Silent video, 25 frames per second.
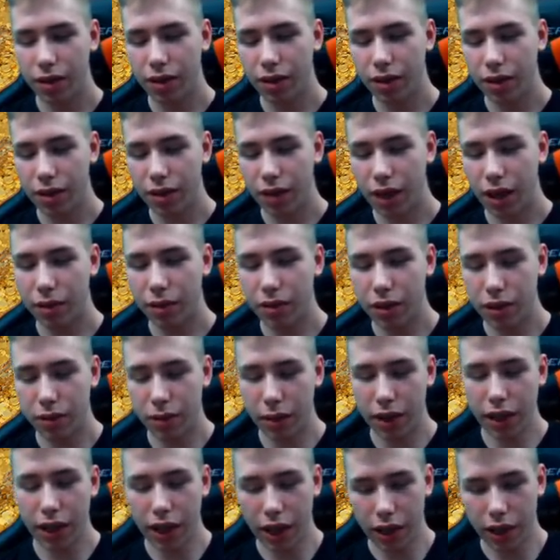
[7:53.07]
times as
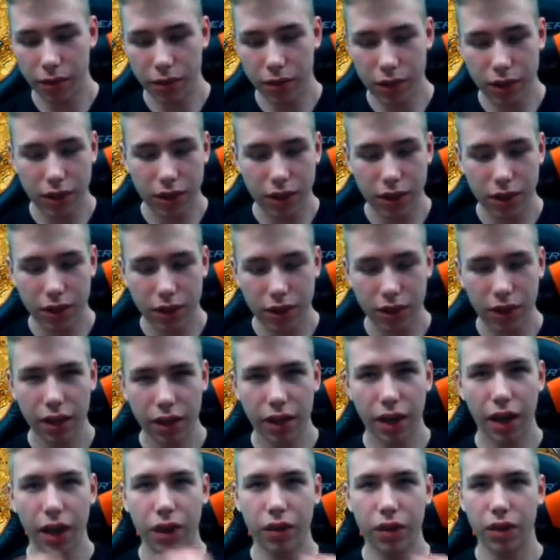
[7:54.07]
many games in an
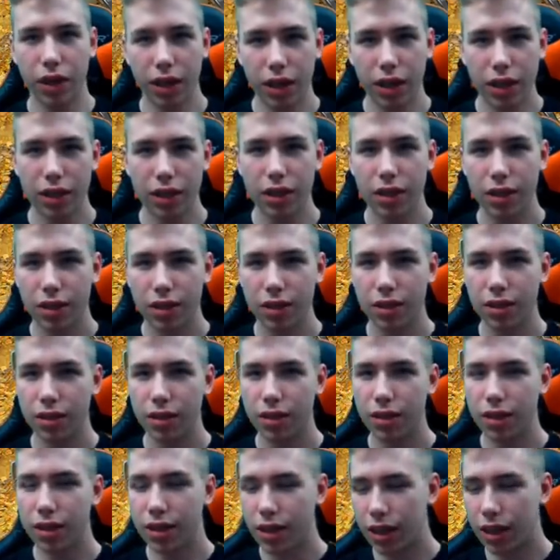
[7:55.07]
aggro deck
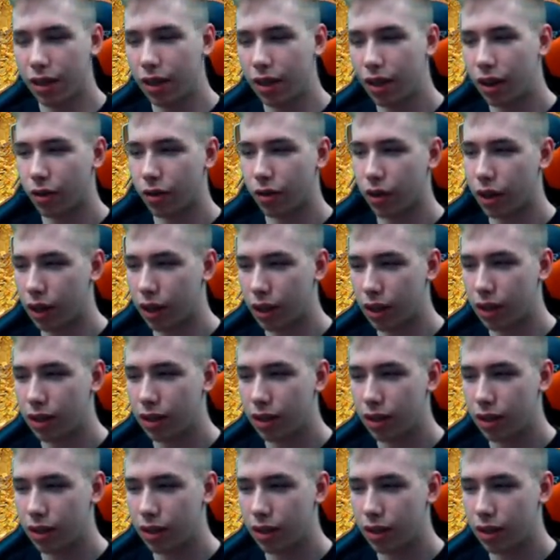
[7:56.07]
and take the aggro deck.